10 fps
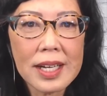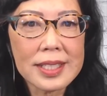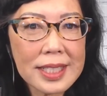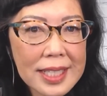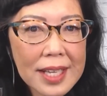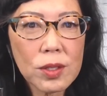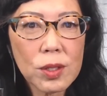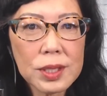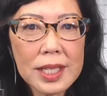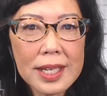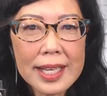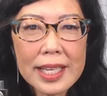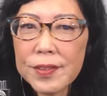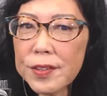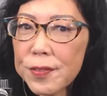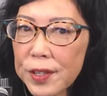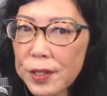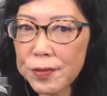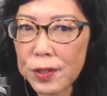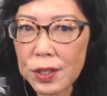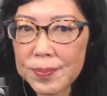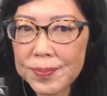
unsettled, even fearful.